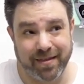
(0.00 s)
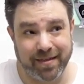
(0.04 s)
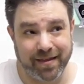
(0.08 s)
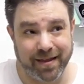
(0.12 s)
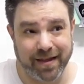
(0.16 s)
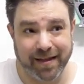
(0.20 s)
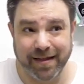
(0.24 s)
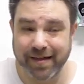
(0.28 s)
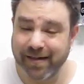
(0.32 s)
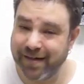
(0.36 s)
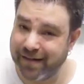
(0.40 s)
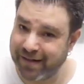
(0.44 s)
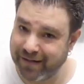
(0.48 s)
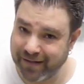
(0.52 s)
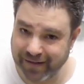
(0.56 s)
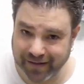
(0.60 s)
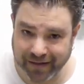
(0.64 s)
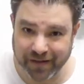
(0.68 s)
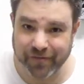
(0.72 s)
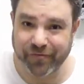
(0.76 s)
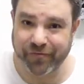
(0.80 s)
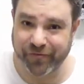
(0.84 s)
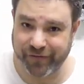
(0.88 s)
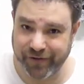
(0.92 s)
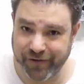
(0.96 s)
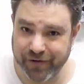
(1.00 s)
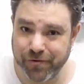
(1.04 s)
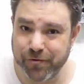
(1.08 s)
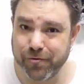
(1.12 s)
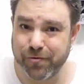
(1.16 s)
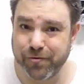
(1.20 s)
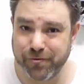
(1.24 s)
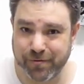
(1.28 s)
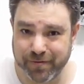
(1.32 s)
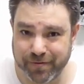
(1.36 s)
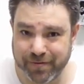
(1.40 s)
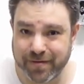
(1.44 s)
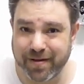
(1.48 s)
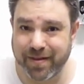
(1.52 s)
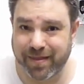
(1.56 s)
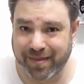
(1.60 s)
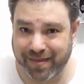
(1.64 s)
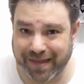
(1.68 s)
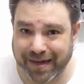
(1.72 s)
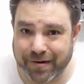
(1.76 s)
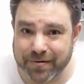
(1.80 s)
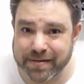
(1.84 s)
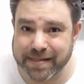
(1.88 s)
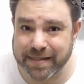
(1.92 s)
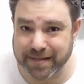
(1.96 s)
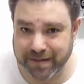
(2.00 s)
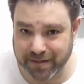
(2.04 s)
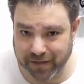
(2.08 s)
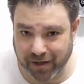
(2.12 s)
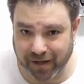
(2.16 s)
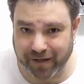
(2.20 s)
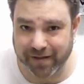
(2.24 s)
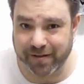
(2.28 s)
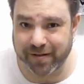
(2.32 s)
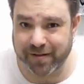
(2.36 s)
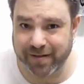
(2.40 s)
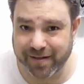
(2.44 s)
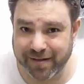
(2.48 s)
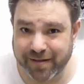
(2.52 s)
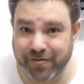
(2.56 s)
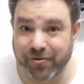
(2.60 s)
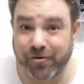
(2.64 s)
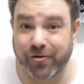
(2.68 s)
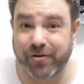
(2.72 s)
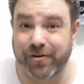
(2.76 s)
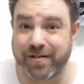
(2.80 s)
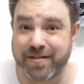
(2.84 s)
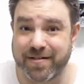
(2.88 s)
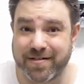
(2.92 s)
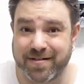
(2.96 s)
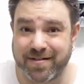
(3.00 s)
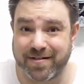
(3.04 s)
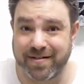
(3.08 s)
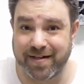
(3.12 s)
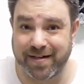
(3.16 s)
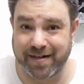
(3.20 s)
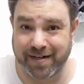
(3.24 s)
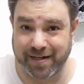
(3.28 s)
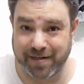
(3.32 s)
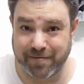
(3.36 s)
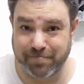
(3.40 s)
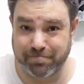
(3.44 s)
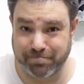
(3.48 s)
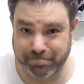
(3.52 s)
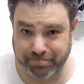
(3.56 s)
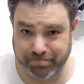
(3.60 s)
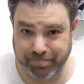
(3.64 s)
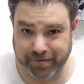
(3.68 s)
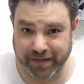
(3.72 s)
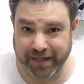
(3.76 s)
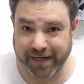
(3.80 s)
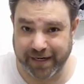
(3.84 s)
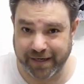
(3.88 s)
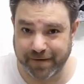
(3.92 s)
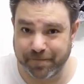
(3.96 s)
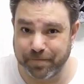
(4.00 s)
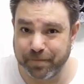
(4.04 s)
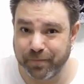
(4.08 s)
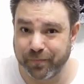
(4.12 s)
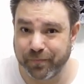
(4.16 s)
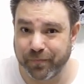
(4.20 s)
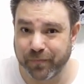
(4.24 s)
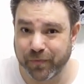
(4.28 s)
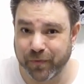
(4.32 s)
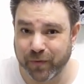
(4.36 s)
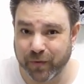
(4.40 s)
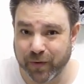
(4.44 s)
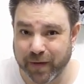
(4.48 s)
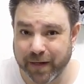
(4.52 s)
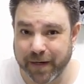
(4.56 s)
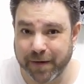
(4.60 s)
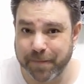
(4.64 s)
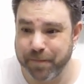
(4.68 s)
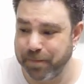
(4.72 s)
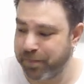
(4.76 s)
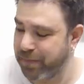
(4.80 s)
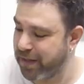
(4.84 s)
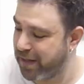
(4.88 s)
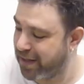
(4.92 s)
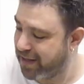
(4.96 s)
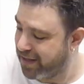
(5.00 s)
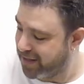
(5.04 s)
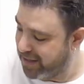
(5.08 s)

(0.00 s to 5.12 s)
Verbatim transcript: than a few thousand dollar guitars that I played, okay?